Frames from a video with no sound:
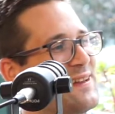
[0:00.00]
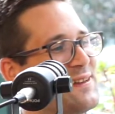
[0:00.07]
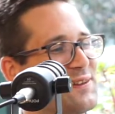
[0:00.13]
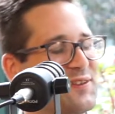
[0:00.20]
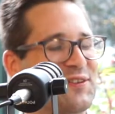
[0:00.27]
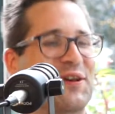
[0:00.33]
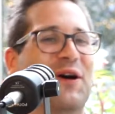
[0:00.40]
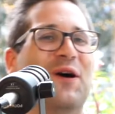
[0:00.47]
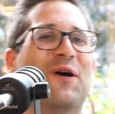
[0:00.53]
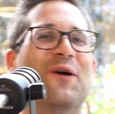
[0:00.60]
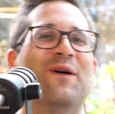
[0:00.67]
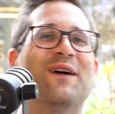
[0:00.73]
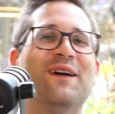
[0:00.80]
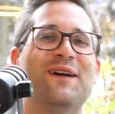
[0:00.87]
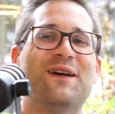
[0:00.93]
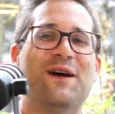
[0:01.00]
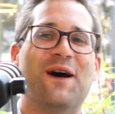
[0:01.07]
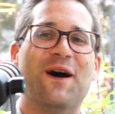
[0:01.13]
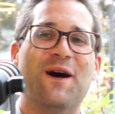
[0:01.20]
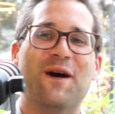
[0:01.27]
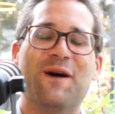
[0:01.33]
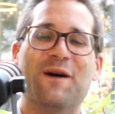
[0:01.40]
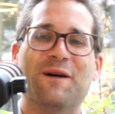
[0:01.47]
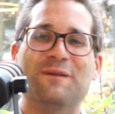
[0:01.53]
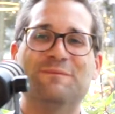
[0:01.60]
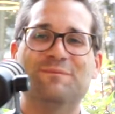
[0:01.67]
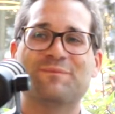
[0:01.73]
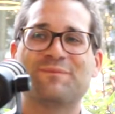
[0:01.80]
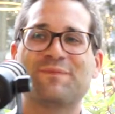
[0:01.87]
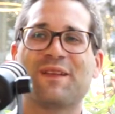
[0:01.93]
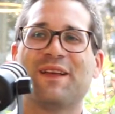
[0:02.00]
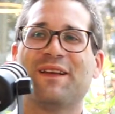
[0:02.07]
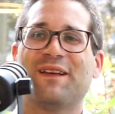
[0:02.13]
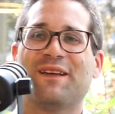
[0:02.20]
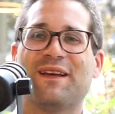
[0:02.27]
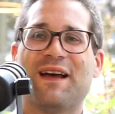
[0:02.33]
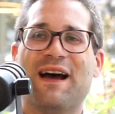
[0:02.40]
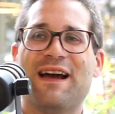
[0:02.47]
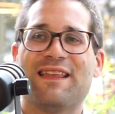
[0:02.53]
So I